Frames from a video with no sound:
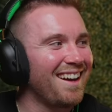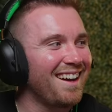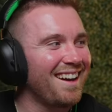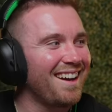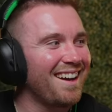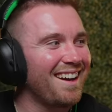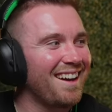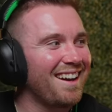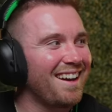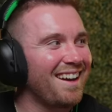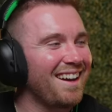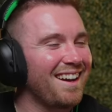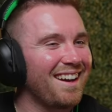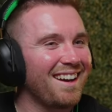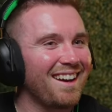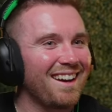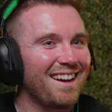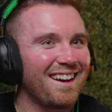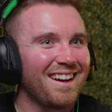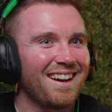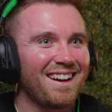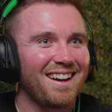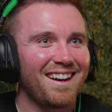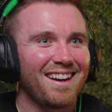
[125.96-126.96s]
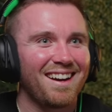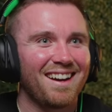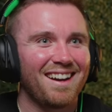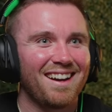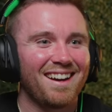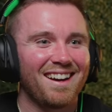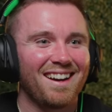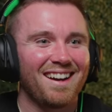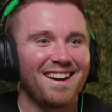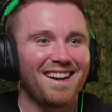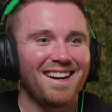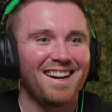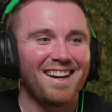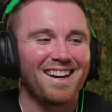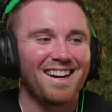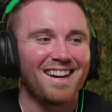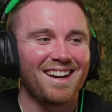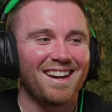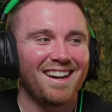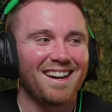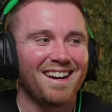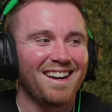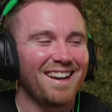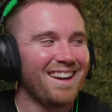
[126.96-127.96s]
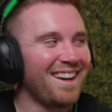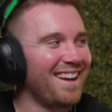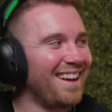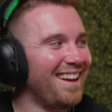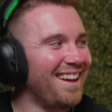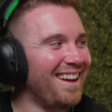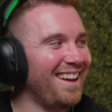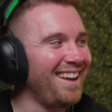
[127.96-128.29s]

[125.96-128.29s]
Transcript: [no speech]